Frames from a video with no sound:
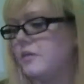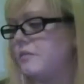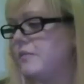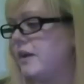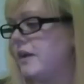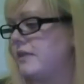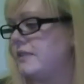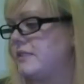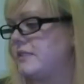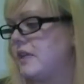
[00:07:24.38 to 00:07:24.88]

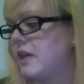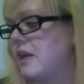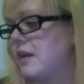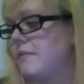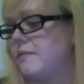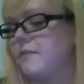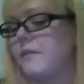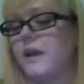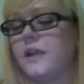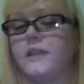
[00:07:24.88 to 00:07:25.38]
But
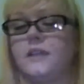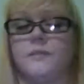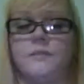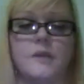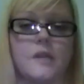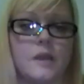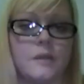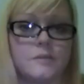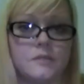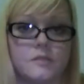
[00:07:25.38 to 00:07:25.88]
I did
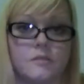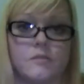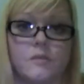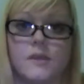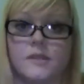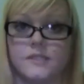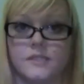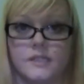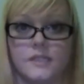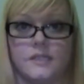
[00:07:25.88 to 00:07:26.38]
pick up some of
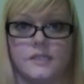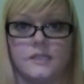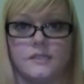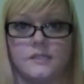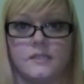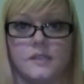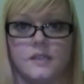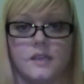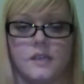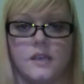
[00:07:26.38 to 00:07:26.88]
my
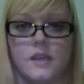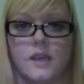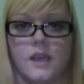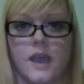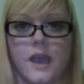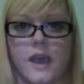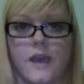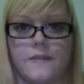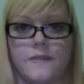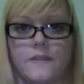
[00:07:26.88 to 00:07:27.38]
CDs
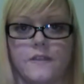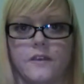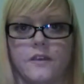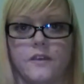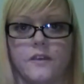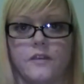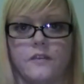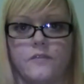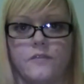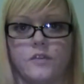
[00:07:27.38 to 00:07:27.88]
at
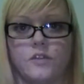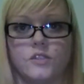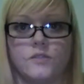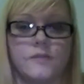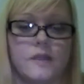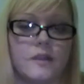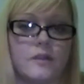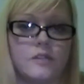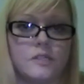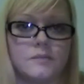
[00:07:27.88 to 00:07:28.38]
the Virgin
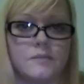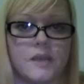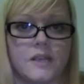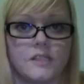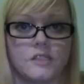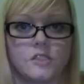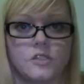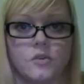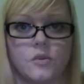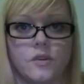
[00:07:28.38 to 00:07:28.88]
Records
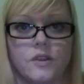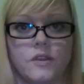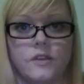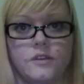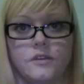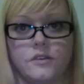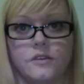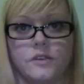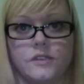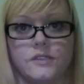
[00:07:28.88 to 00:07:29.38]
Megastore
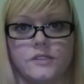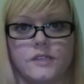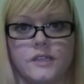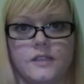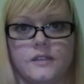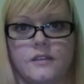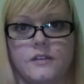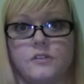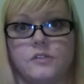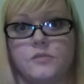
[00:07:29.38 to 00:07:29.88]
in New York
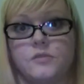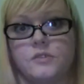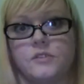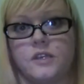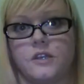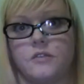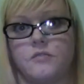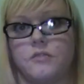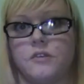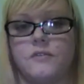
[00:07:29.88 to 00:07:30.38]
City. Theirs was
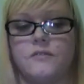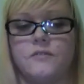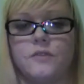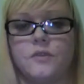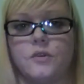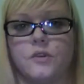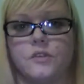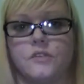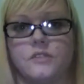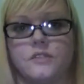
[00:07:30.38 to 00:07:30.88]
like 3
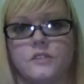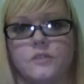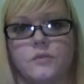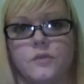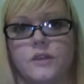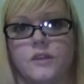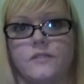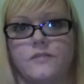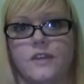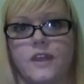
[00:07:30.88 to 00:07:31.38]
floors, and the
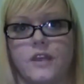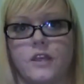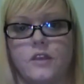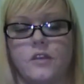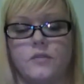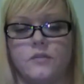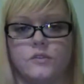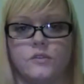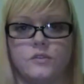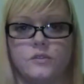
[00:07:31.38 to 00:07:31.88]
one in
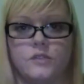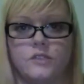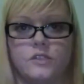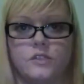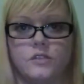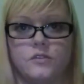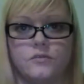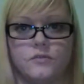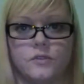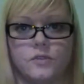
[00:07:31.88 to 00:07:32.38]
Vancouver was only
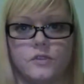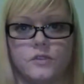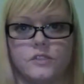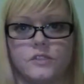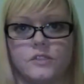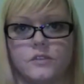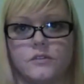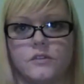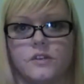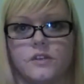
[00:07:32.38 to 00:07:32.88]
2 floors.
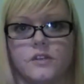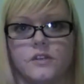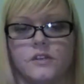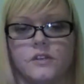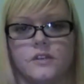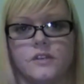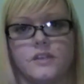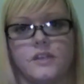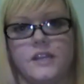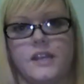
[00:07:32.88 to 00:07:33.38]
So
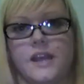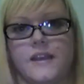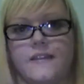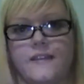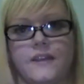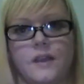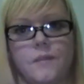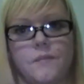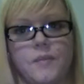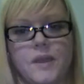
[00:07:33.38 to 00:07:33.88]
it had
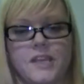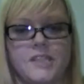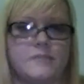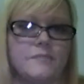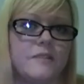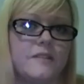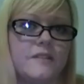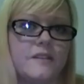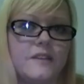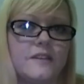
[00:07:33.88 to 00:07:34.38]
like a
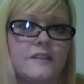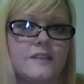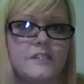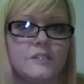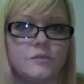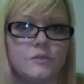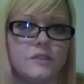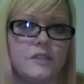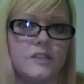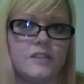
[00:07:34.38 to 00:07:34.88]
basement thing, and
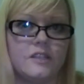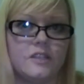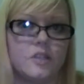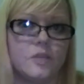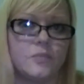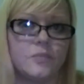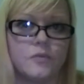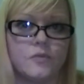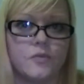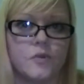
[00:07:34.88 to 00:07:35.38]
that's where they did
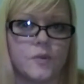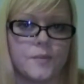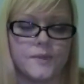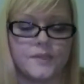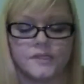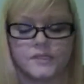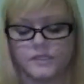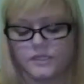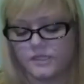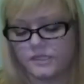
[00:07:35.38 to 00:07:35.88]
their
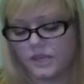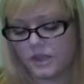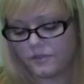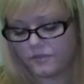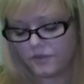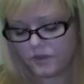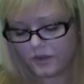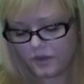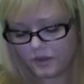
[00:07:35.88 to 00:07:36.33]
performance and stuff.